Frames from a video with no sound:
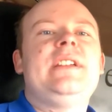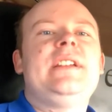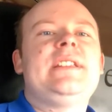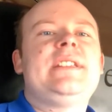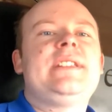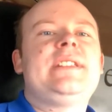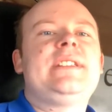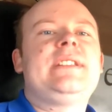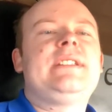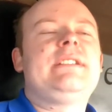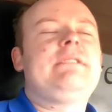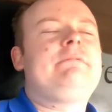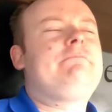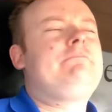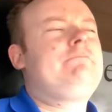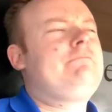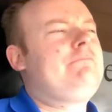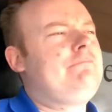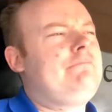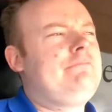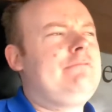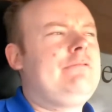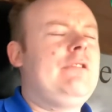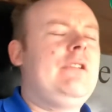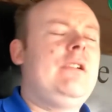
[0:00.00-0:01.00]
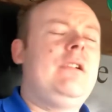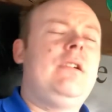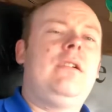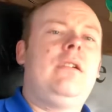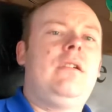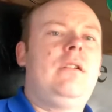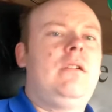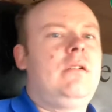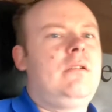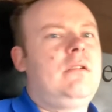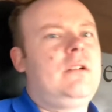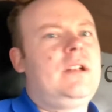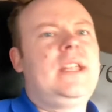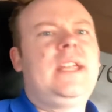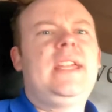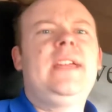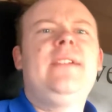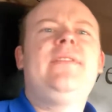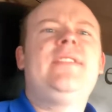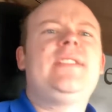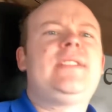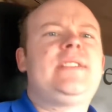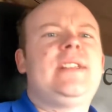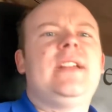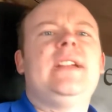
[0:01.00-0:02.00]
this,
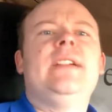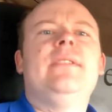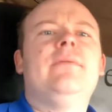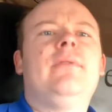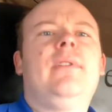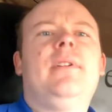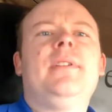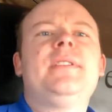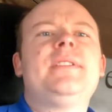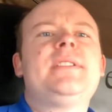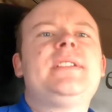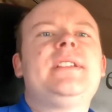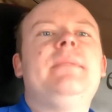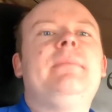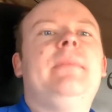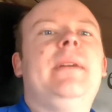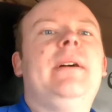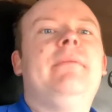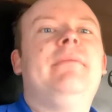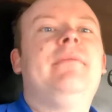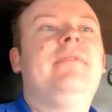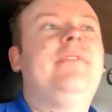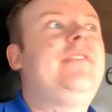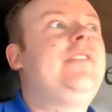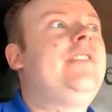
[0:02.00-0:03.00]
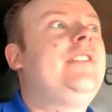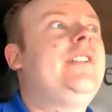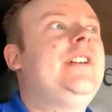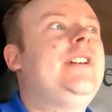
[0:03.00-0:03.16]
give or take, once a month.